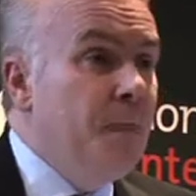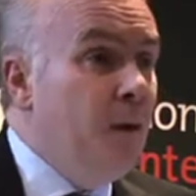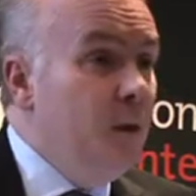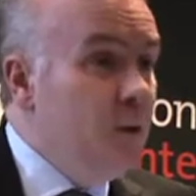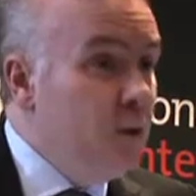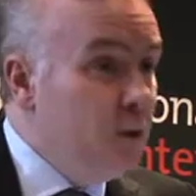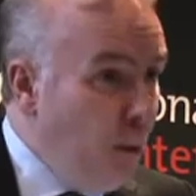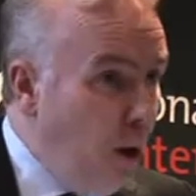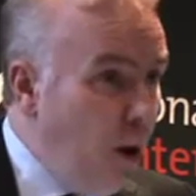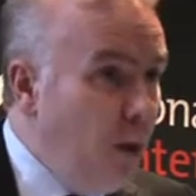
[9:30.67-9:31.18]

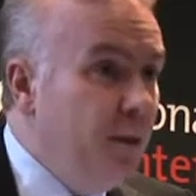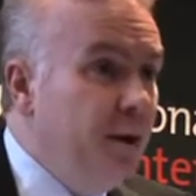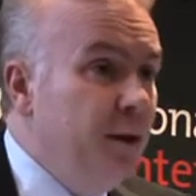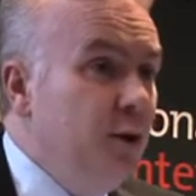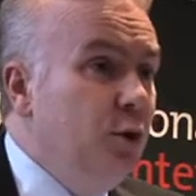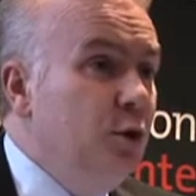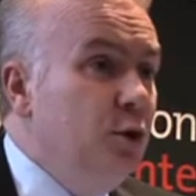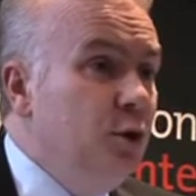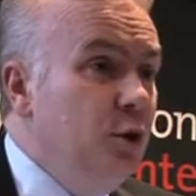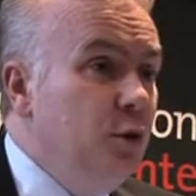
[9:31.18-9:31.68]
Small bit of
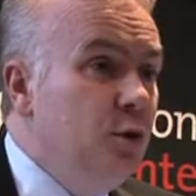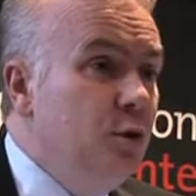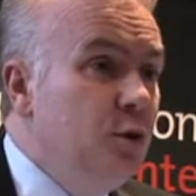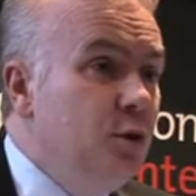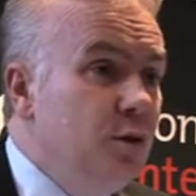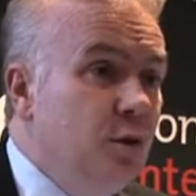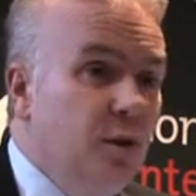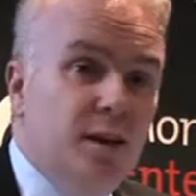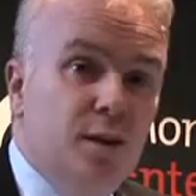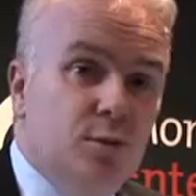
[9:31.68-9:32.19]
good
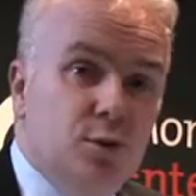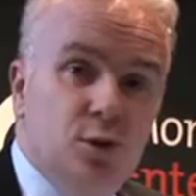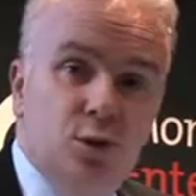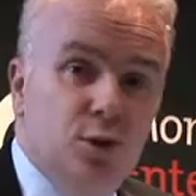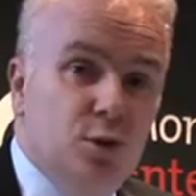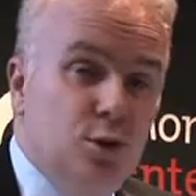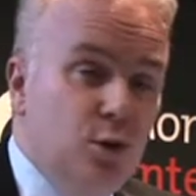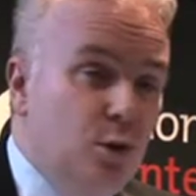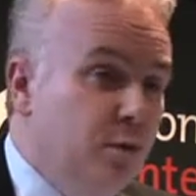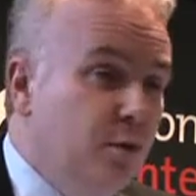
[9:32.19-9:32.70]
news. I think it was
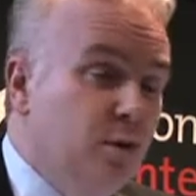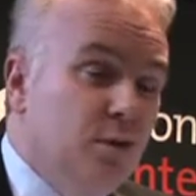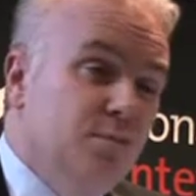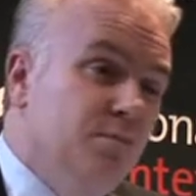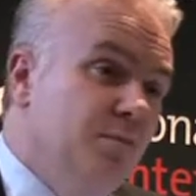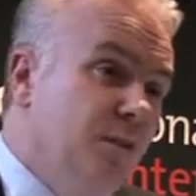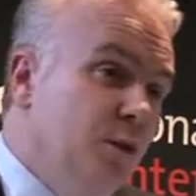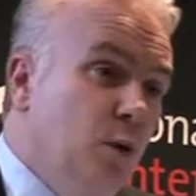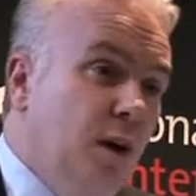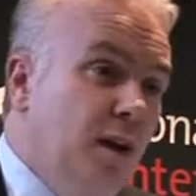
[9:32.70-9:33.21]
just over
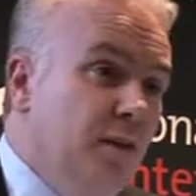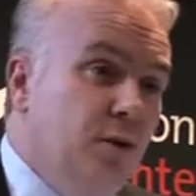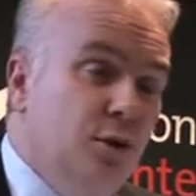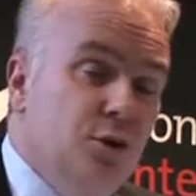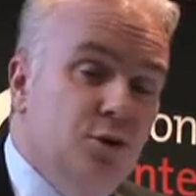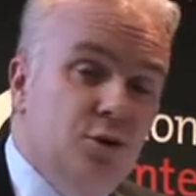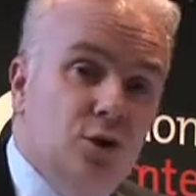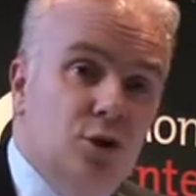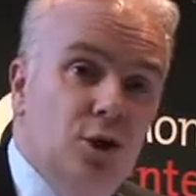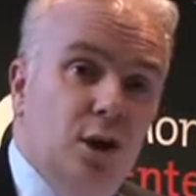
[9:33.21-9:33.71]

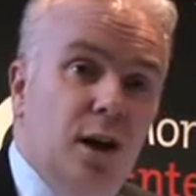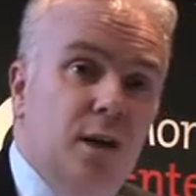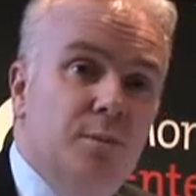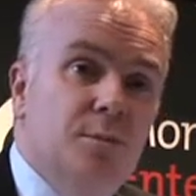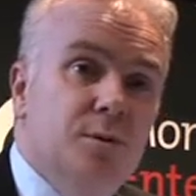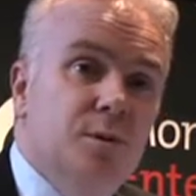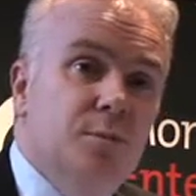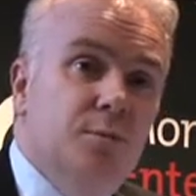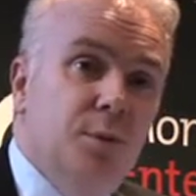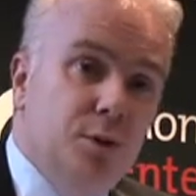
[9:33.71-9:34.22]
1,200
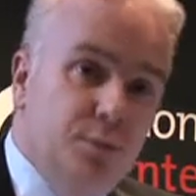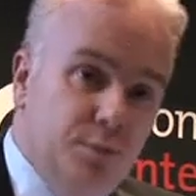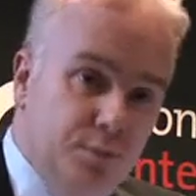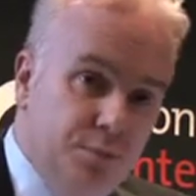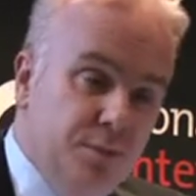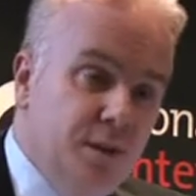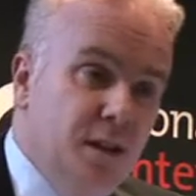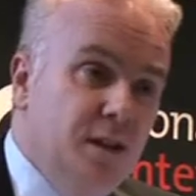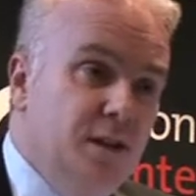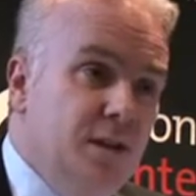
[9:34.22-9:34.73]
jobs, but
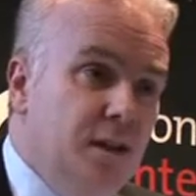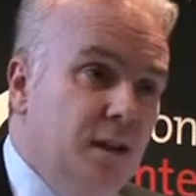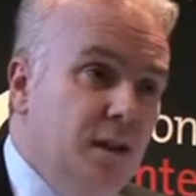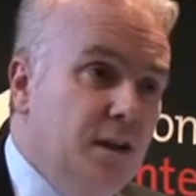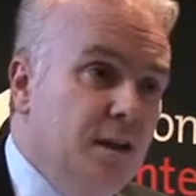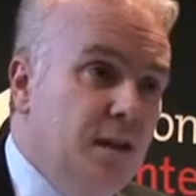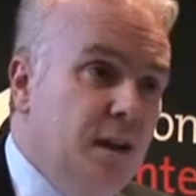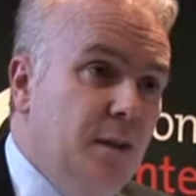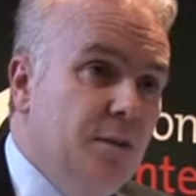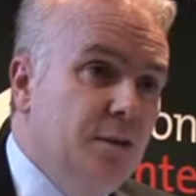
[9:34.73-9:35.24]
it's still a
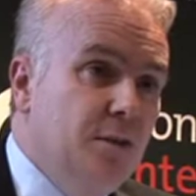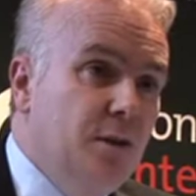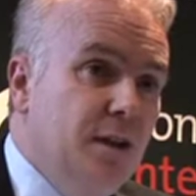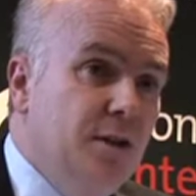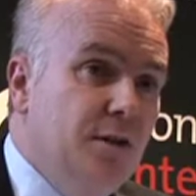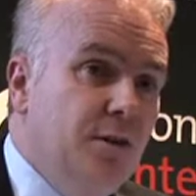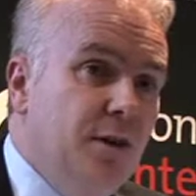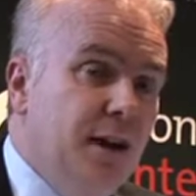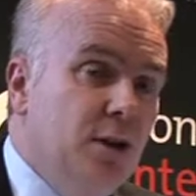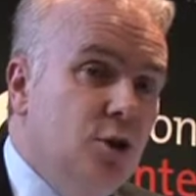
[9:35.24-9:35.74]
step in the right
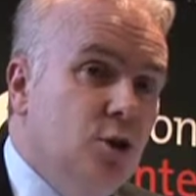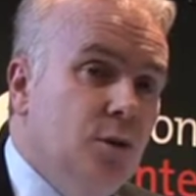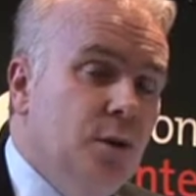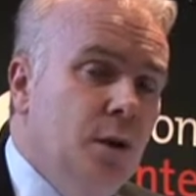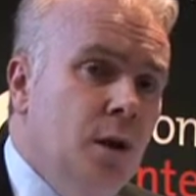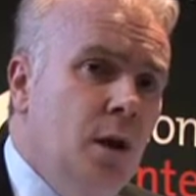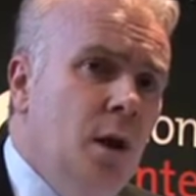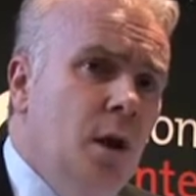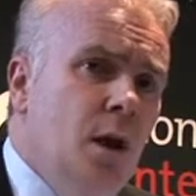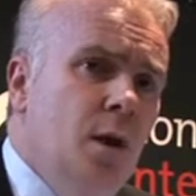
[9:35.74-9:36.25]
direction.
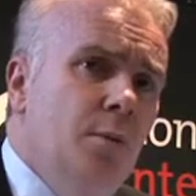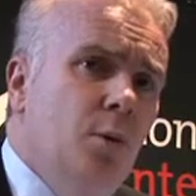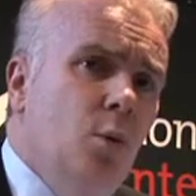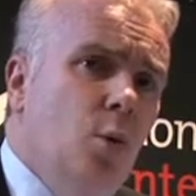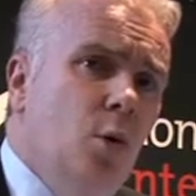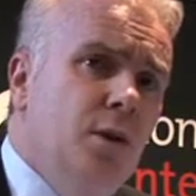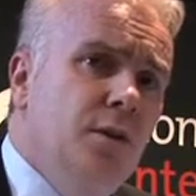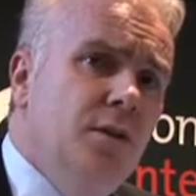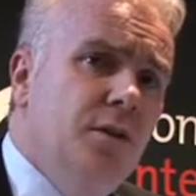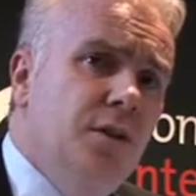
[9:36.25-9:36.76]
But
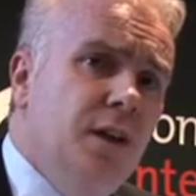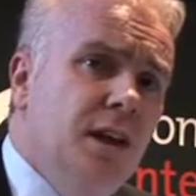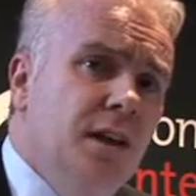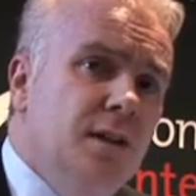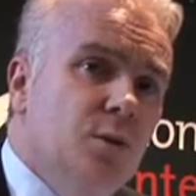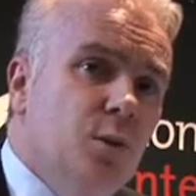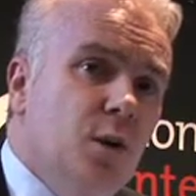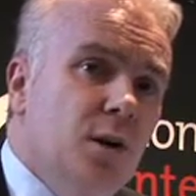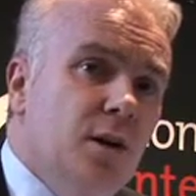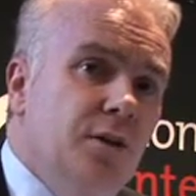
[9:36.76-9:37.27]
one of the
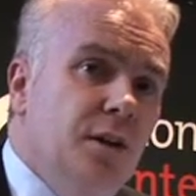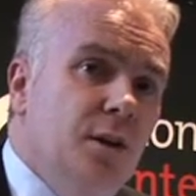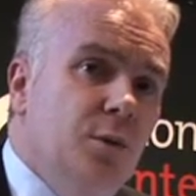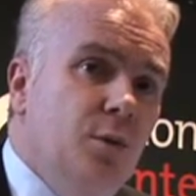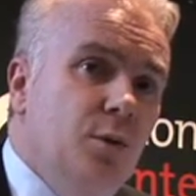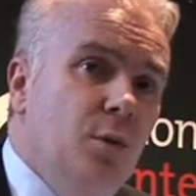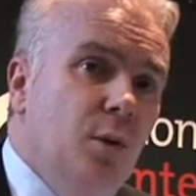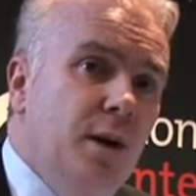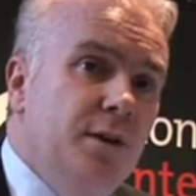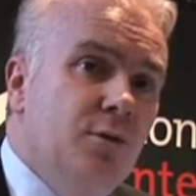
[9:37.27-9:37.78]
things where I think
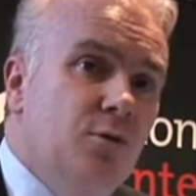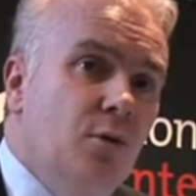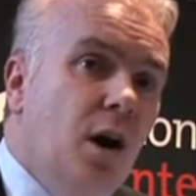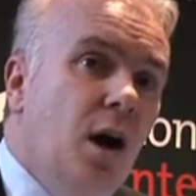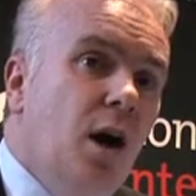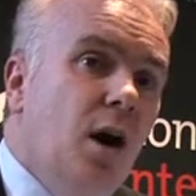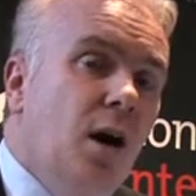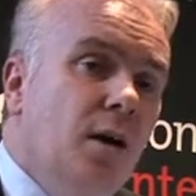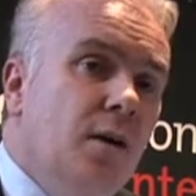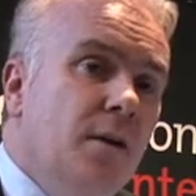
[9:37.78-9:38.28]
we went
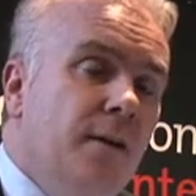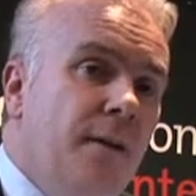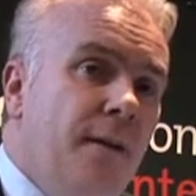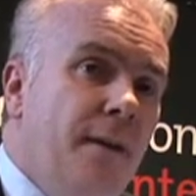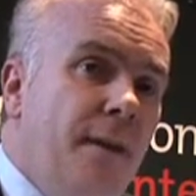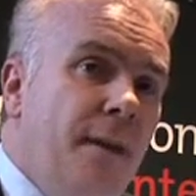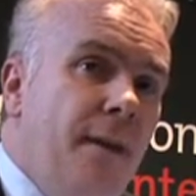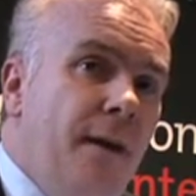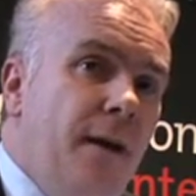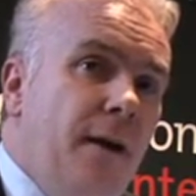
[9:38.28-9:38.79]
wrong,
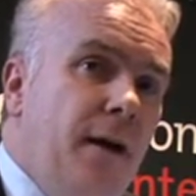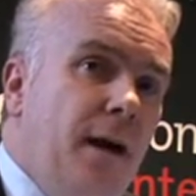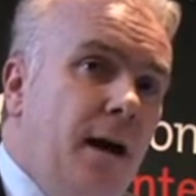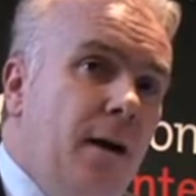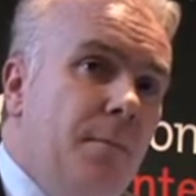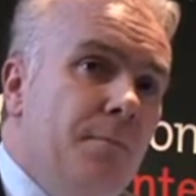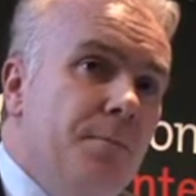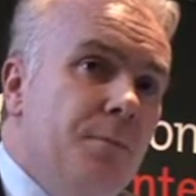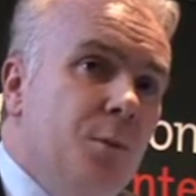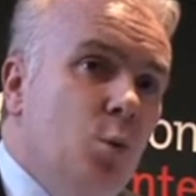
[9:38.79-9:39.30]

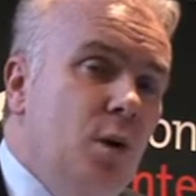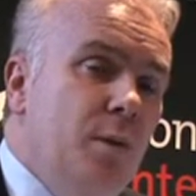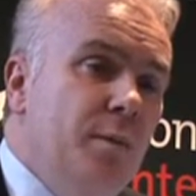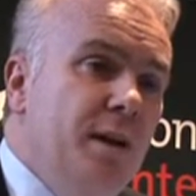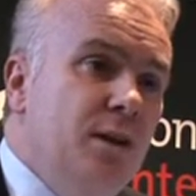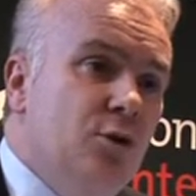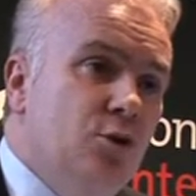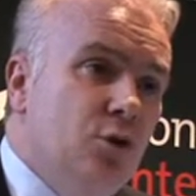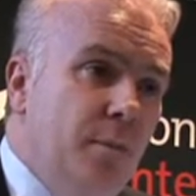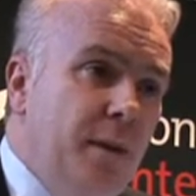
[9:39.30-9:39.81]
we
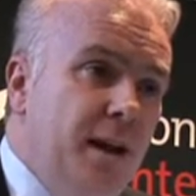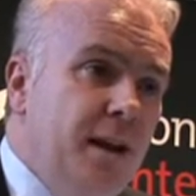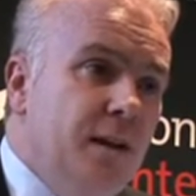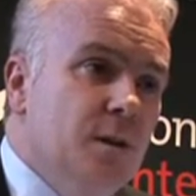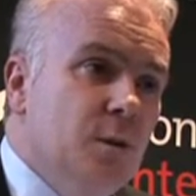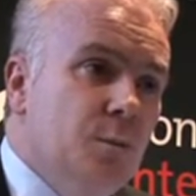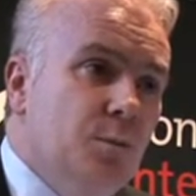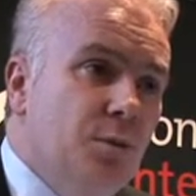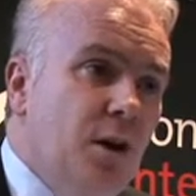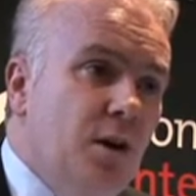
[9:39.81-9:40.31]
made
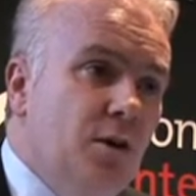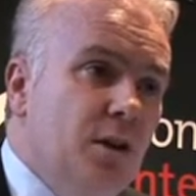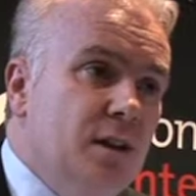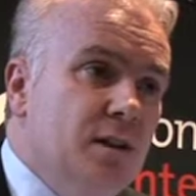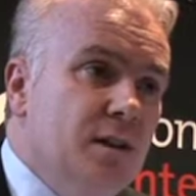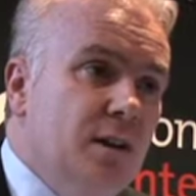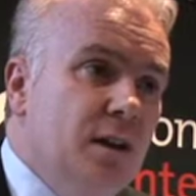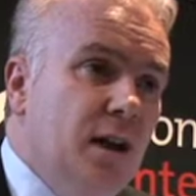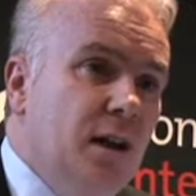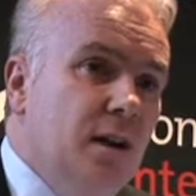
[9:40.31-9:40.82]
tremendous
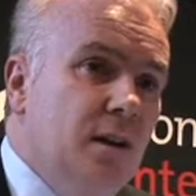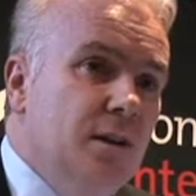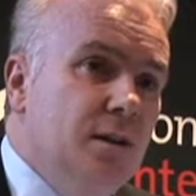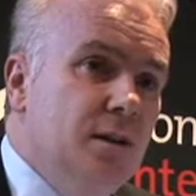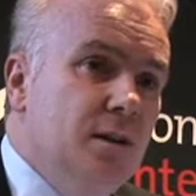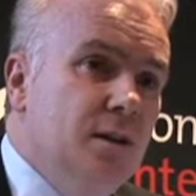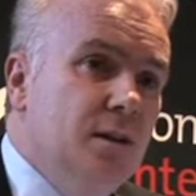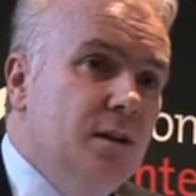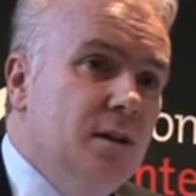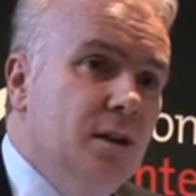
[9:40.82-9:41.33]
progress in Ireland
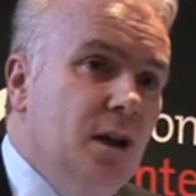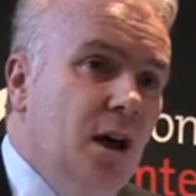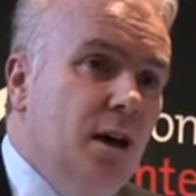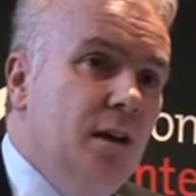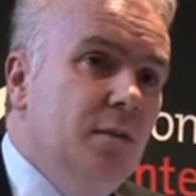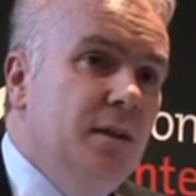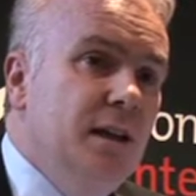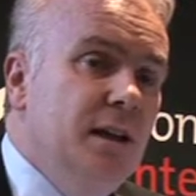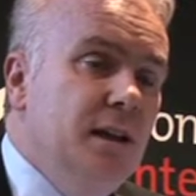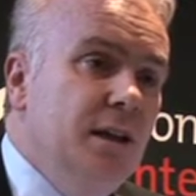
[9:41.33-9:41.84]
in this
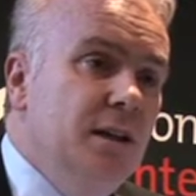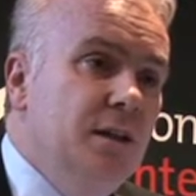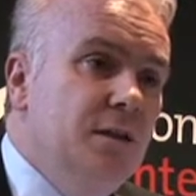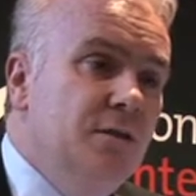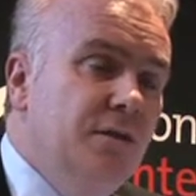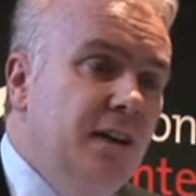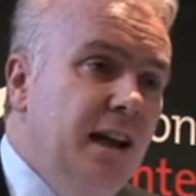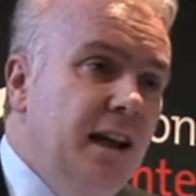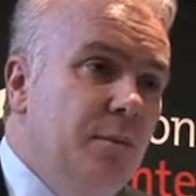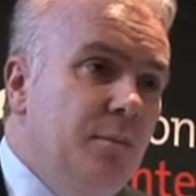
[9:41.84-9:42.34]
economy in
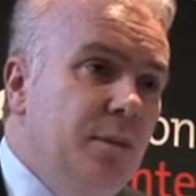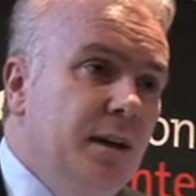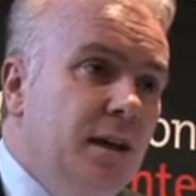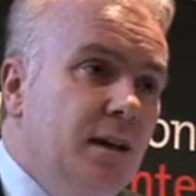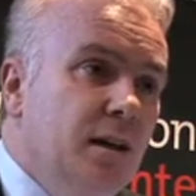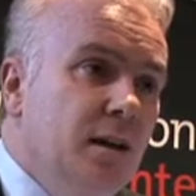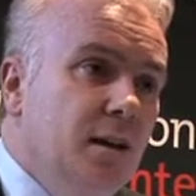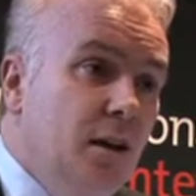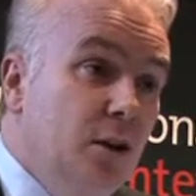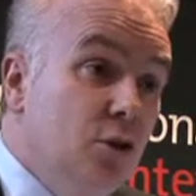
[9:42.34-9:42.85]

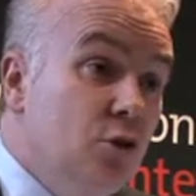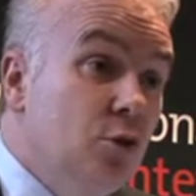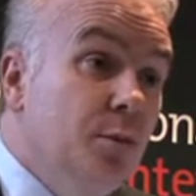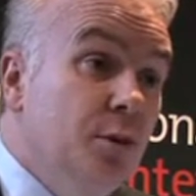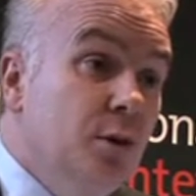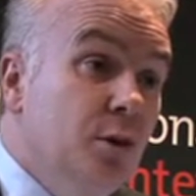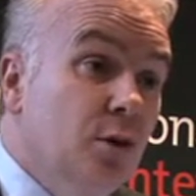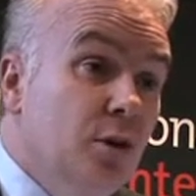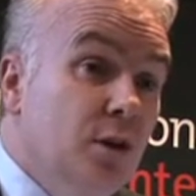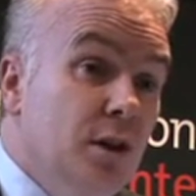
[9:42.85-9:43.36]
developing an
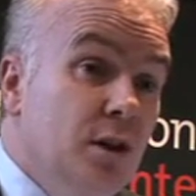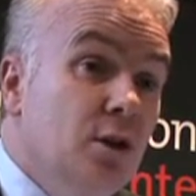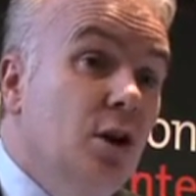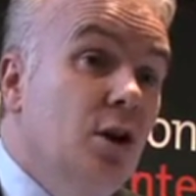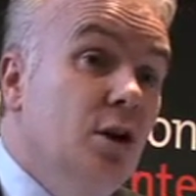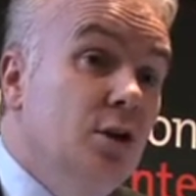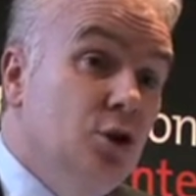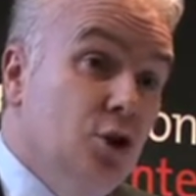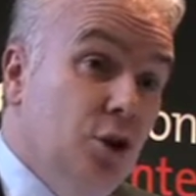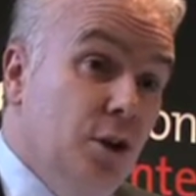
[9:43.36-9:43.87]
entrepreneurial
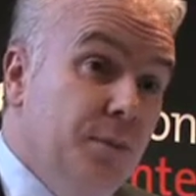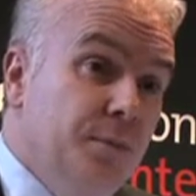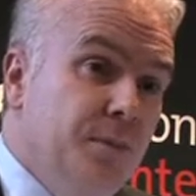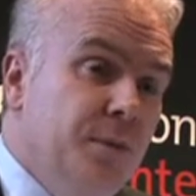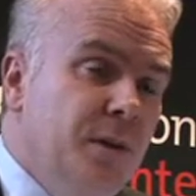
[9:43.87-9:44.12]
culture,